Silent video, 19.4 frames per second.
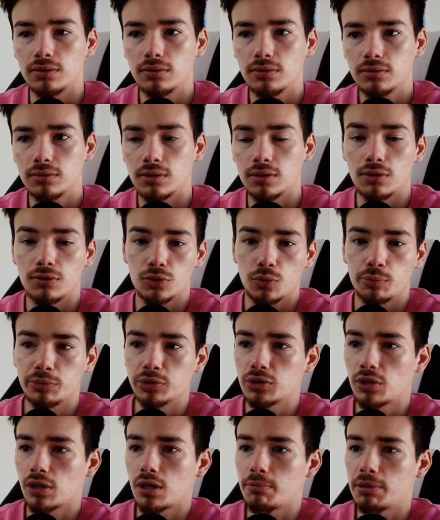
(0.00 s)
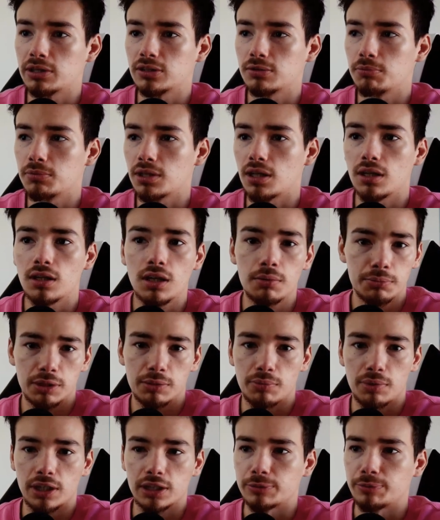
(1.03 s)
You know, do you want me to talk about some of the Colombian
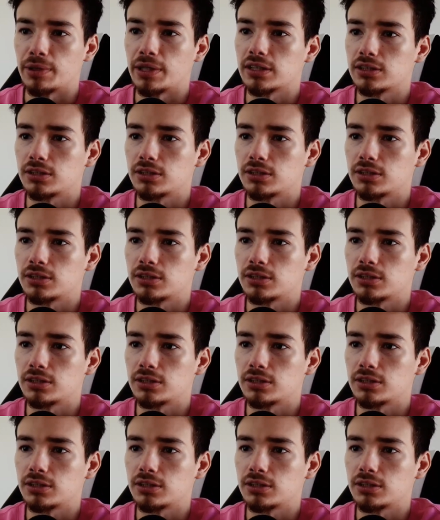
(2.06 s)
prospects,